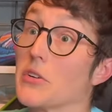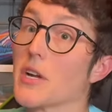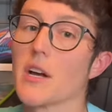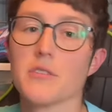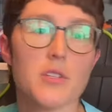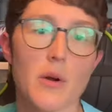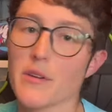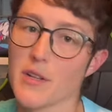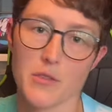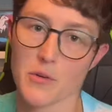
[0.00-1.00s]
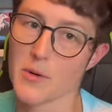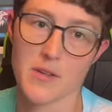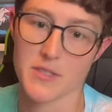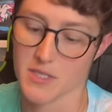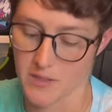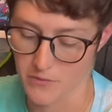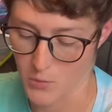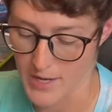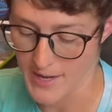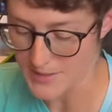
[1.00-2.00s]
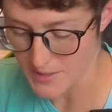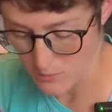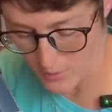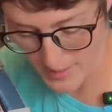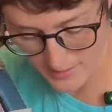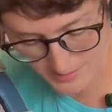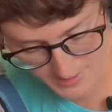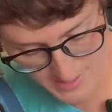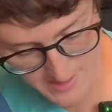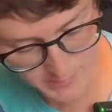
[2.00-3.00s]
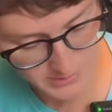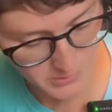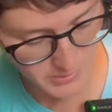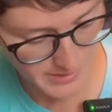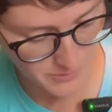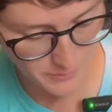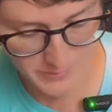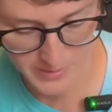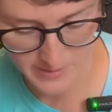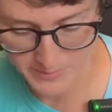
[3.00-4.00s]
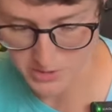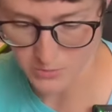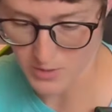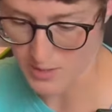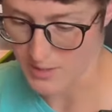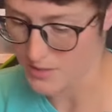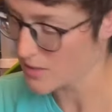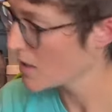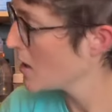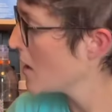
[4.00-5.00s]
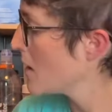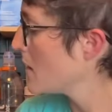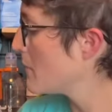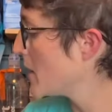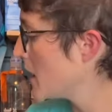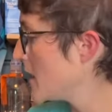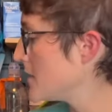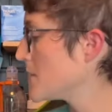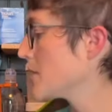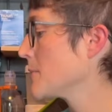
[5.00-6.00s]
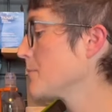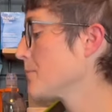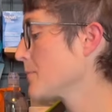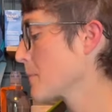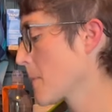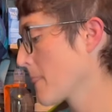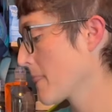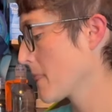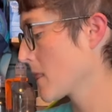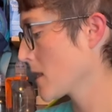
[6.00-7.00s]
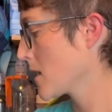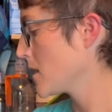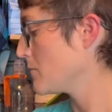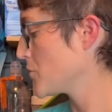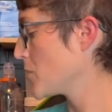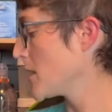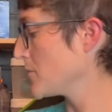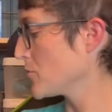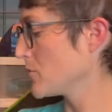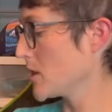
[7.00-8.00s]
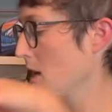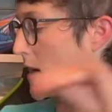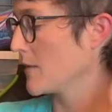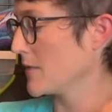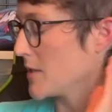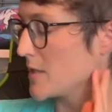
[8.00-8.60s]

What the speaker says: ago, so I already threw all this stuff away. I did weigh it at the time, but Lord, I don't remember how much it was. But trying to think if there's